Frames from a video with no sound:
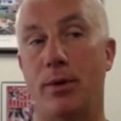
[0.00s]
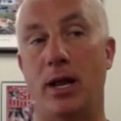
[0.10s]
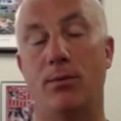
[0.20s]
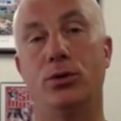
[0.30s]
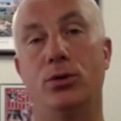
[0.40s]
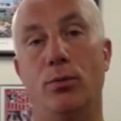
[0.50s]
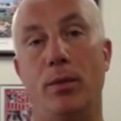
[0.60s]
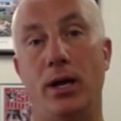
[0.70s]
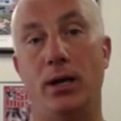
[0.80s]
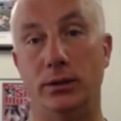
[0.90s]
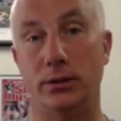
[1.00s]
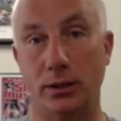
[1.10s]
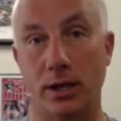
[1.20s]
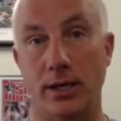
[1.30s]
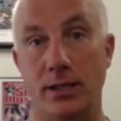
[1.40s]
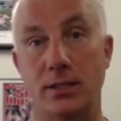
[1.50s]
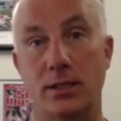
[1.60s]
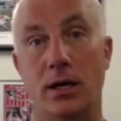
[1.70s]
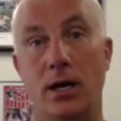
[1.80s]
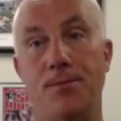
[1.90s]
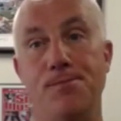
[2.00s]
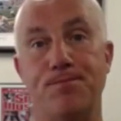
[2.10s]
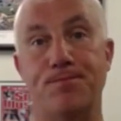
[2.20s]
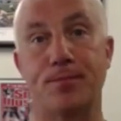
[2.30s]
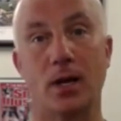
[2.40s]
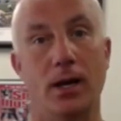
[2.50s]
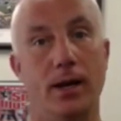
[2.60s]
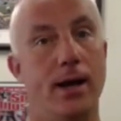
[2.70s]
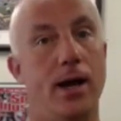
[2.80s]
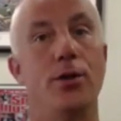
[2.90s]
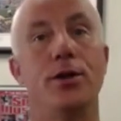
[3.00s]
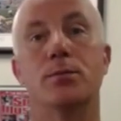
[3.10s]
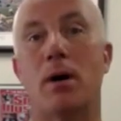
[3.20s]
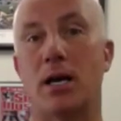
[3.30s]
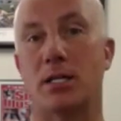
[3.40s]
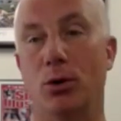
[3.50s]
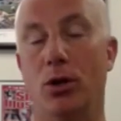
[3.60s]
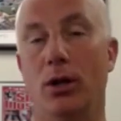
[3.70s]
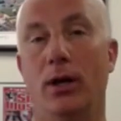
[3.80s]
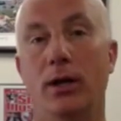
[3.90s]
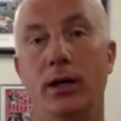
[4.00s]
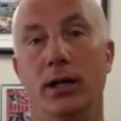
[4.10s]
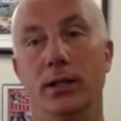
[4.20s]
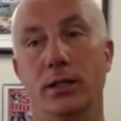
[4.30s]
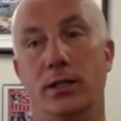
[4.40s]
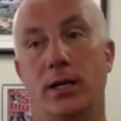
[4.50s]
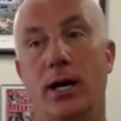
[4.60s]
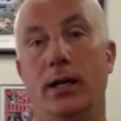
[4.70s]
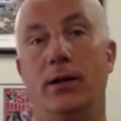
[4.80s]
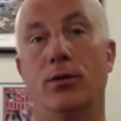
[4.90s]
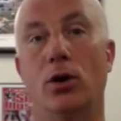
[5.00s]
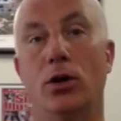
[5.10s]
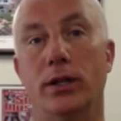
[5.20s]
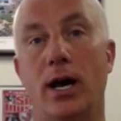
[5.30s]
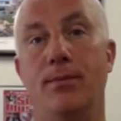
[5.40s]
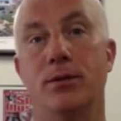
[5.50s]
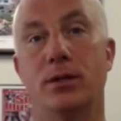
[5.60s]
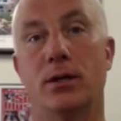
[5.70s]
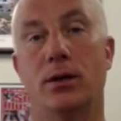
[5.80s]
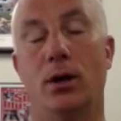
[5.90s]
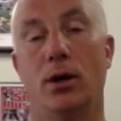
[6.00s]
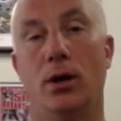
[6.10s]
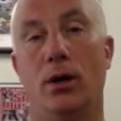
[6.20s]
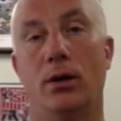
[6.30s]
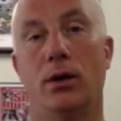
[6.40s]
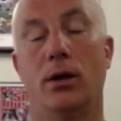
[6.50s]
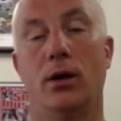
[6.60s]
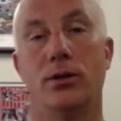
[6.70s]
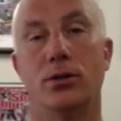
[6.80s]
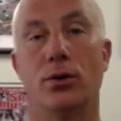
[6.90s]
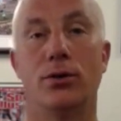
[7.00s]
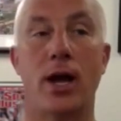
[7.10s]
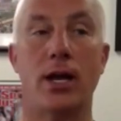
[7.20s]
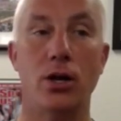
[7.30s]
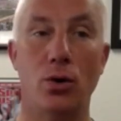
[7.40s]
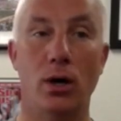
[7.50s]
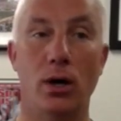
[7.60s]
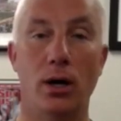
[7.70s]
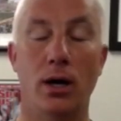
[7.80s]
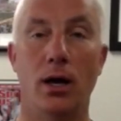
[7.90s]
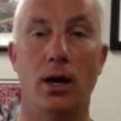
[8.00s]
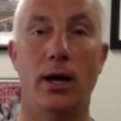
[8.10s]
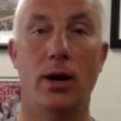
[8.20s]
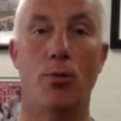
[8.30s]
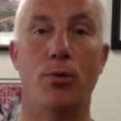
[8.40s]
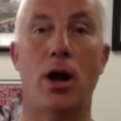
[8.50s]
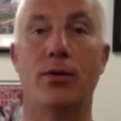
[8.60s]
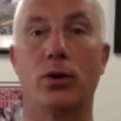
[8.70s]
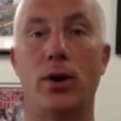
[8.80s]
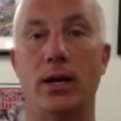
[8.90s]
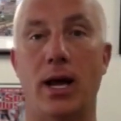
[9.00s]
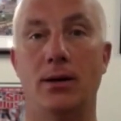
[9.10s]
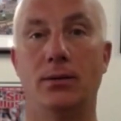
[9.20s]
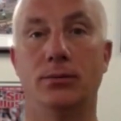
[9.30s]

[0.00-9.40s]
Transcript: been able to remain as healthy as possible in these difficult times. So thank you. I hope you're having a great day.